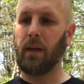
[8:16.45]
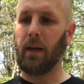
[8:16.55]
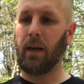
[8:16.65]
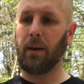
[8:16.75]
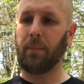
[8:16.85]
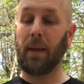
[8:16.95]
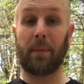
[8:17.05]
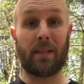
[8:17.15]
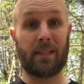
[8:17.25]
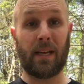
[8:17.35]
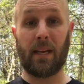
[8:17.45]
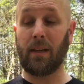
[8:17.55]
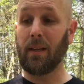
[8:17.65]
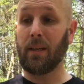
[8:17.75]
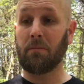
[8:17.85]
Um, that being said,
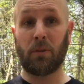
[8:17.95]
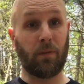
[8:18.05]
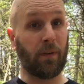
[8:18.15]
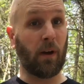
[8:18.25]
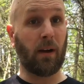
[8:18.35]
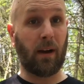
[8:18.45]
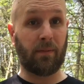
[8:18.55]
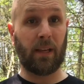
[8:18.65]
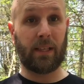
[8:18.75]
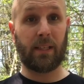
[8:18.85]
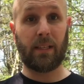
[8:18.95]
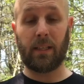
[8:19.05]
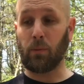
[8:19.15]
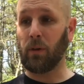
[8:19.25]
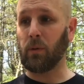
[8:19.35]
so far I've liked it,
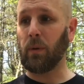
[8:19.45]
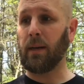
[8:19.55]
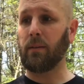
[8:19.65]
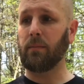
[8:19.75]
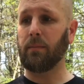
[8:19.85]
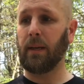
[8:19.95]
it's worked well.